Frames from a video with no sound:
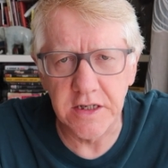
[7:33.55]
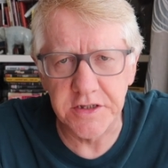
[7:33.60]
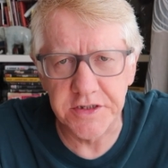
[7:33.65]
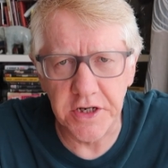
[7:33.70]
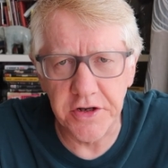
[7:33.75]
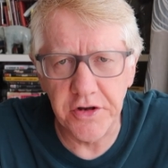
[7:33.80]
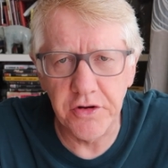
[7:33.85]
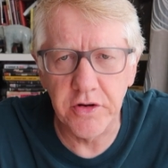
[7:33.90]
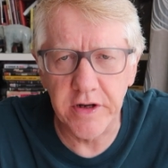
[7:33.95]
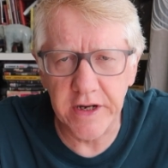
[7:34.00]

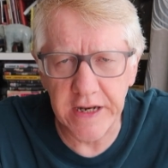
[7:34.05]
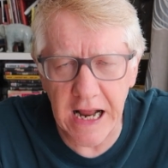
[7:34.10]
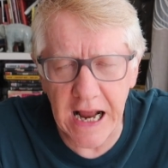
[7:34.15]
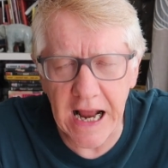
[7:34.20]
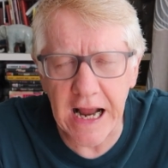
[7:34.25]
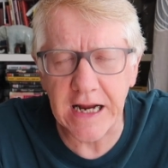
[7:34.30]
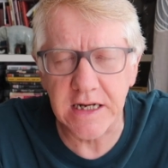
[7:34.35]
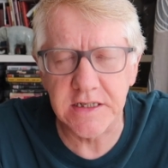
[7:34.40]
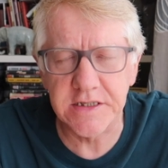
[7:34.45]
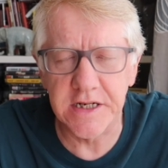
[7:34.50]
So you can
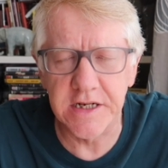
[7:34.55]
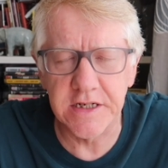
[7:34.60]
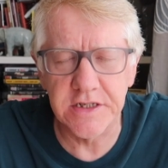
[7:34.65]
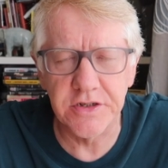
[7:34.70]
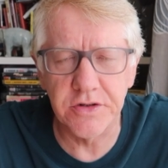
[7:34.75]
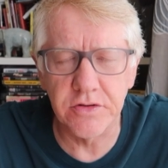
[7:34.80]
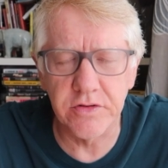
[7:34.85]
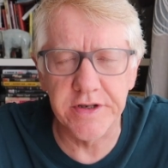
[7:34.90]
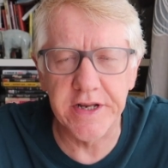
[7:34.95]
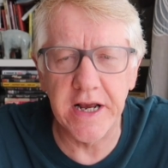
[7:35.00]

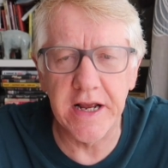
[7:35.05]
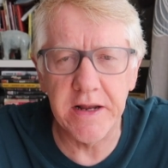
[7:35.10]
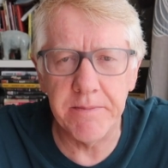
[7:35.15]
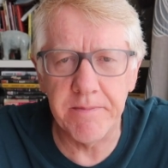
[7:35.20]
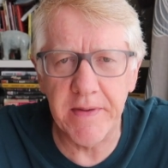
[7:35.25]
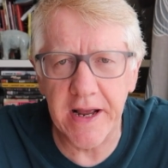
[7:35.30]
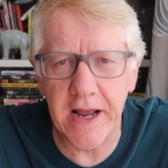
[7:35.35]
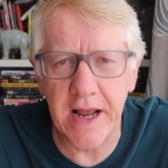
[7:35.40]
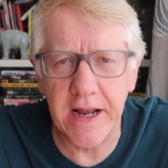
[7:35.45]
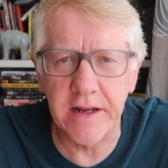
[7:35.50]
access your day
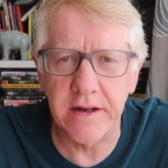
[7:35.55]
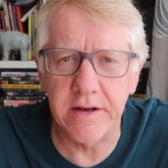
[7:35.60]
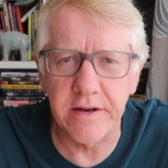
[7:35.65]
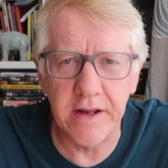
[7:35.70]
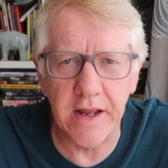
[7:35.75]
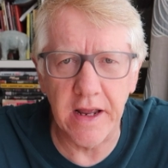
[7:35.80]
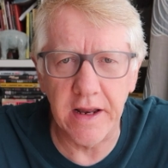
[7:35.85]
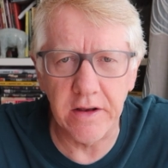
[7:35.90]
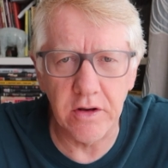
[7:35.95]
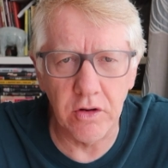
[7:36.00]
bag
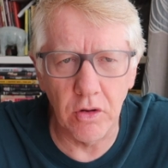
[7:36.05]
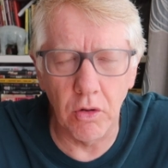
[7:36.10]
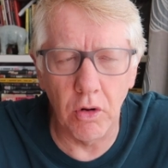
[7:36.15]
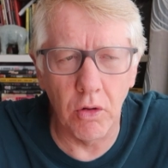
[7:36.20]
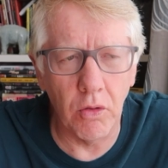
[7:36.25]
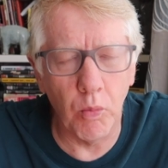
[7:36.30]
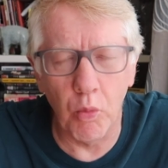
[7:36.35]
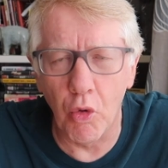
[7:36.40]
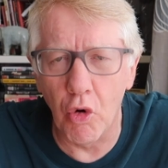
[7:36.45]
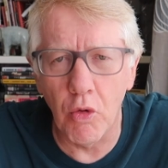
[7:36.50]
and get
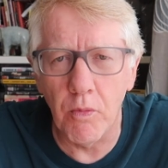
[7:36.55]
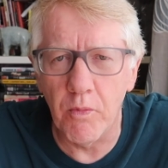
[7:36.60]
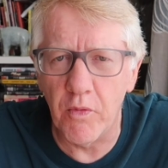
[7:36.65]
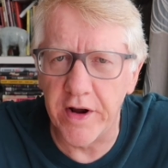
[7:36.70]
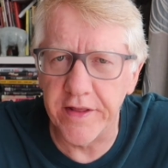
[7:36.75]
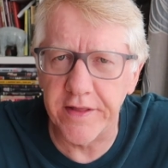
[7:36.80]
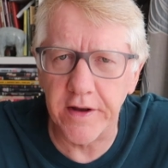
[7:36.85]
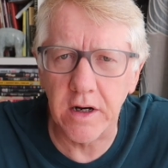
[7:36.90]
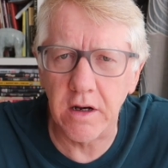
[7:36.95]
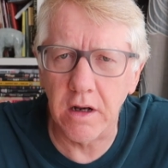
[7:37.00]
your warm
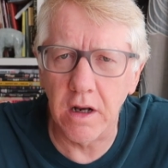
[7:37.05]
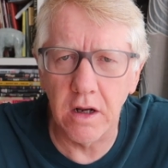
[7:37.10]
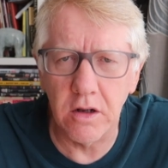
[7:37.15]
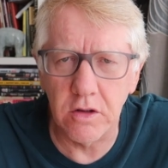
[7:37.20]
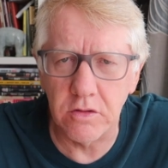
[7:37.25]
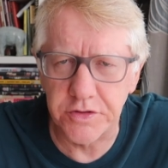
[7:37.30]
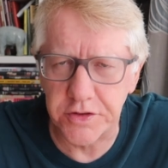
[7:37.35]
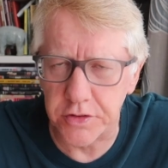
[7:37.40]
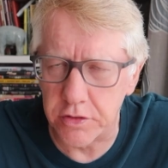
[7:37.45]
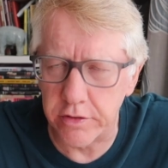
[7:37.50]
weather
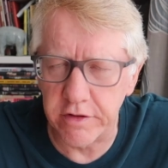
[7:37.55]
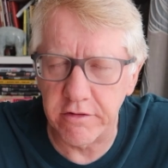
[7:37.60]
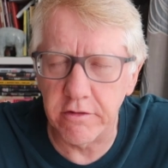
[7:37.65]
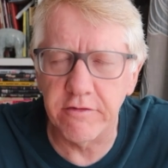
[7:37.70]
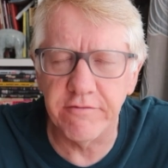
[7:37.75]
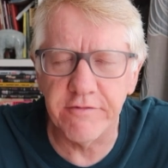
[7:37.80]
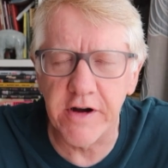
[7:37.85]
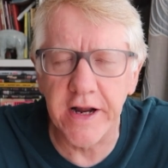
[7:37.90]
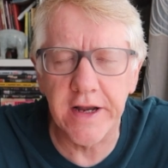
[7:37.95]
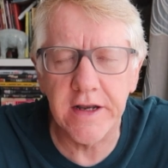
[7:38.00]
clothes or
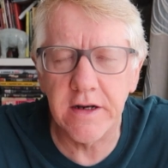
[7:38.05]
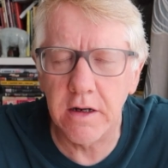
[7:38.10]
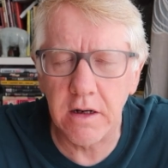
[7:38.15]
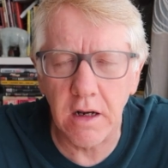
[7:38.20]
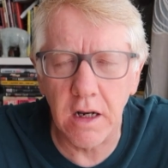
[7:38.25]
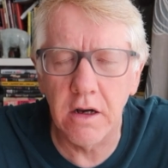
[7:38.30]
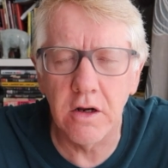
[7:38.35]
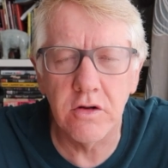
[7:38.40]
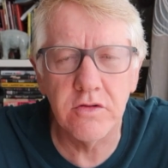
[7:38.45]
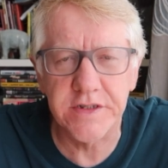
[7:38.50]
your rain
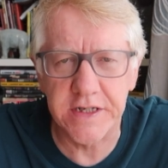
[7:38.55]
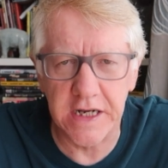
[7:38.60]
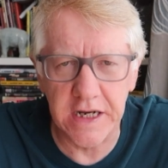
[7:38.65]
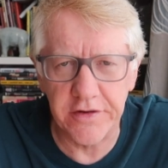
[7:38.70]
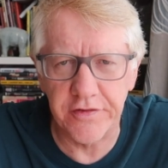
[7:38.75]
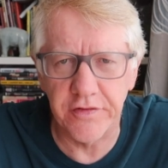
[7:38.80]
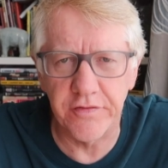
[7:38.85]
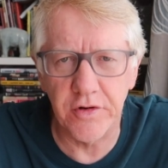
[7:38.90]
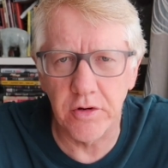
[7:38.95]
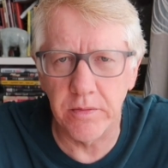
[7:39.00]
clothes
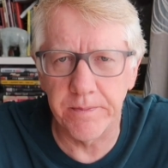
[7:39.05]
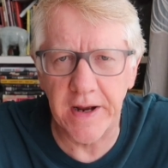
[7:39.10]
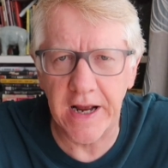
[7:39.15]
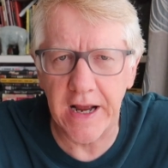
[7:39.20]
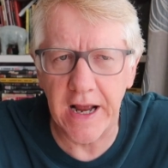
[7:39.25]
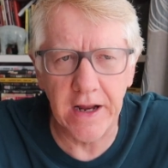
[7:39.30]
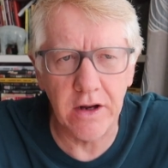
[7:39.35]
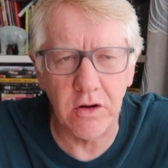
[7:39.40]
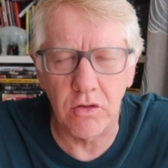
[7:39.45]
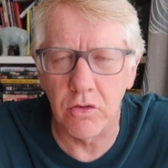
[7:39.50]
out of your
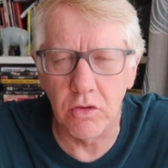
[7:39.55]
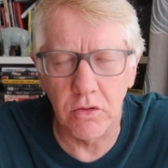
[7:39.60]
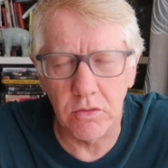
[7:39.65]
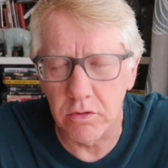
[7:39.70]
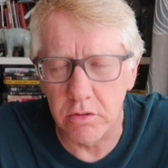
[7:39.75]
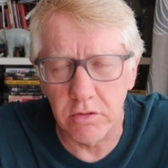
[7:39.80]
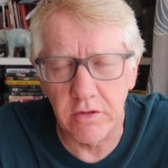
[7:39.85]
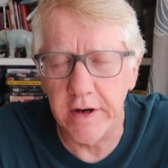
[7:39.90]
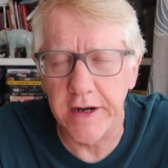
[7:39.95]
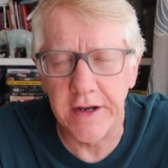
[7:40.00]
bag
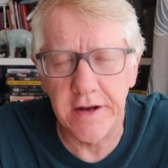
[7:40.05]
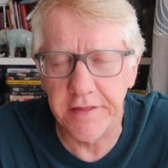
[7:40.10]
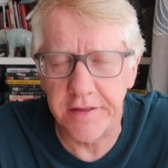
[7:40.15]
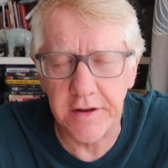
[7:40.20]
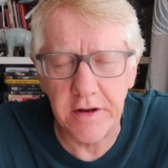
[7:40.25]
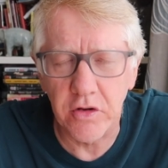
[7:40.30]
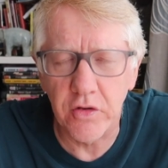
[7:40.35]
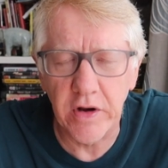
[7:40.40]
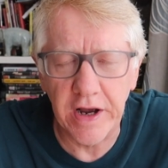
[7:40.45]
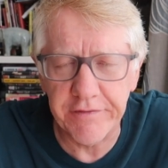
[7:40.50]
or
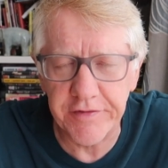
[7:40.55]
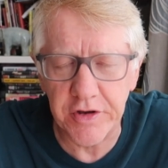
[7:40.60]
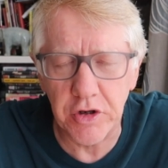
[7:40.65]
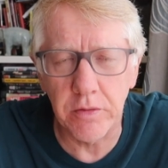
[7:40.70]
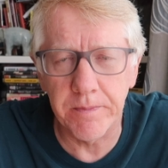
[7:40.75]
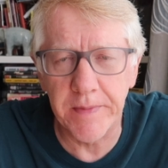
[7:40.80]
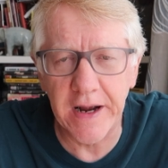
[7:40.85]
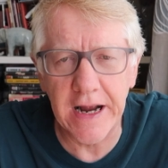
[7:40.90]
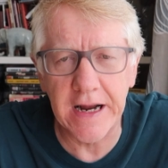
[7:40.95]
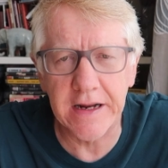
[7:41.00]
anything you have in
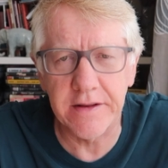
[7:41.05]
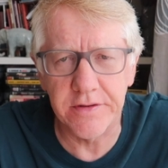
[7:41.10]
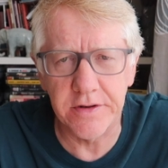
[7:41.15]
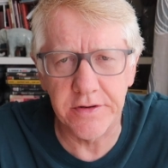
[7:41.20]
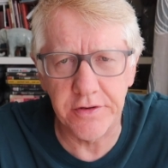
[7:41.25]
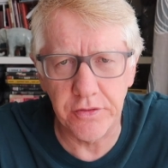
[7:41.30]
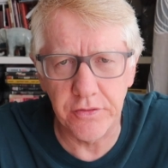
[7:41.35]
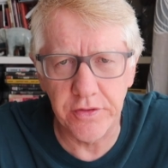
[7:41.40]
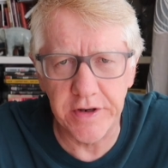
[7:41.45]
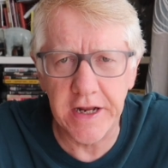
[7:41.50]
your bag
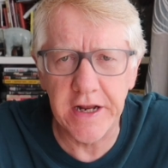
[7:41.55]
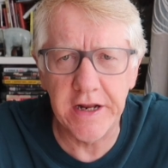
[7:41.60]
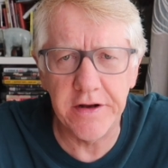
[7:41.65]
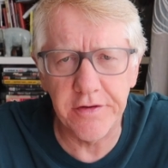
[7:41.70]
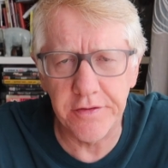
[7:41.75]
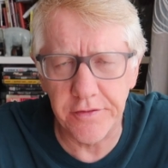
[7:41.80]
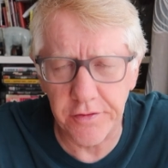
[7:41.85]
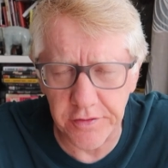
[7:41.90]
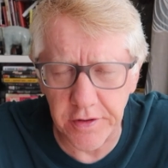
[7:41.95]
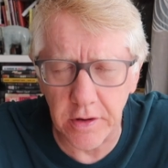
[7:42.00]
that you
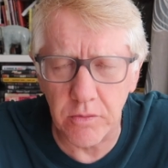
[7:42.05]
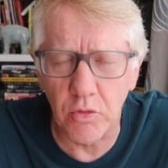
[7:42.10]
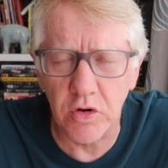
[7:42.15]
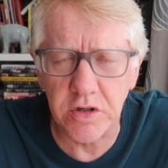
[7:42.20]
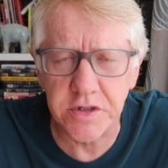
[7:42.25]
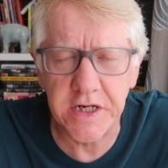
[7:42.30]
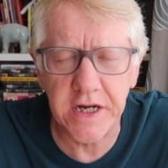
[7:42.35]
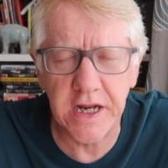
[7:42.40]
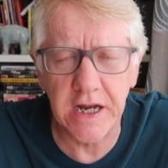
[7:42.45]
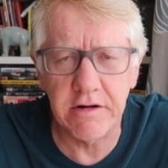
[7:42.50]
need and you don't
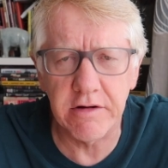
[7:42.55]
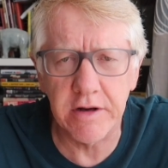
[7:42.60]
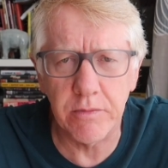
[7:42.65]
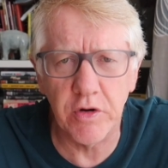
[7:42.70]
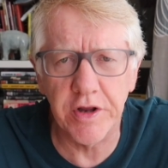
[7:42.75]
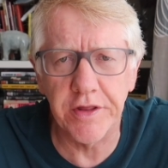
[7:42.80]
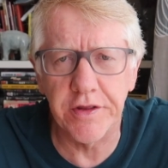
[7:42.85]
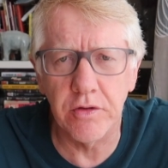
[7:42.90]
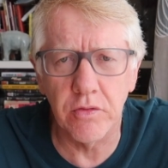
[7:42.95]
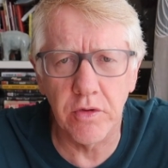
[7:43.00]
want to carry
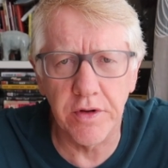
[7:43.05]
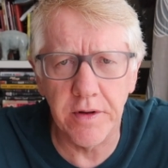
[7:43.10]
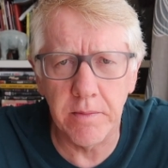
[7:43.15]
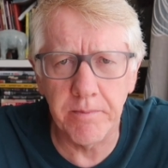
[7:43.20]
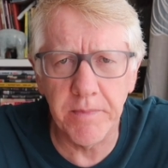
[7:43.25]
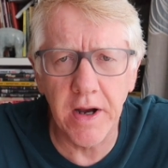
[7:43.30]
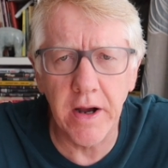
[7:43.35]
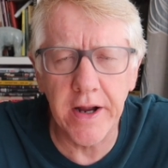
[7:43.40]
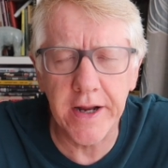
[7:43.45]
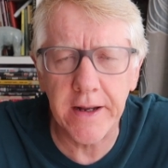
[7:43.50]
with you on
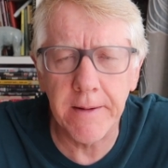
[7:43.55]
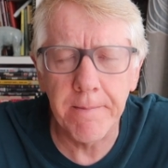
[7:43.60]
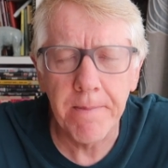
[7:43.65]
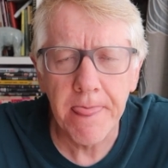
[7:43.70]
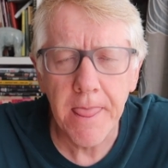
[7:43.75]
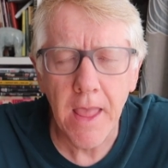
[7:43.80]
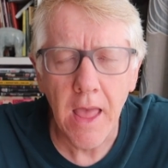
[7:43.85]
the bike.